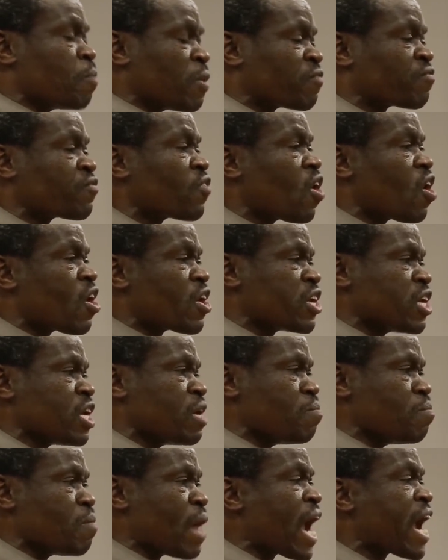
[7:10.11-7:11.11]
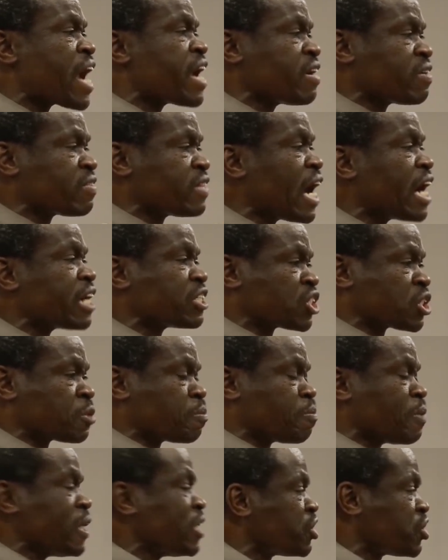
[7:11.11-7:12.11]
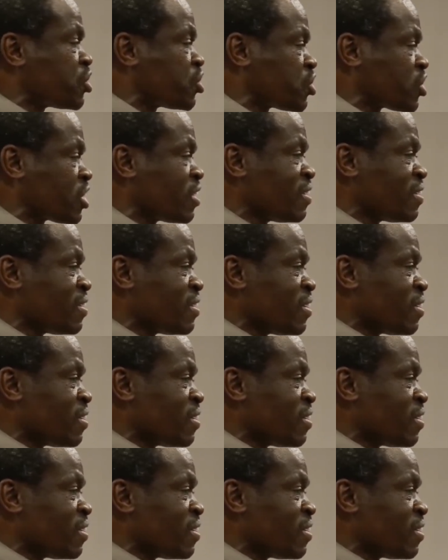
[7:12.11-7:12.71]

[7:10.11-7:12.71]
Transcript: before he made that speech,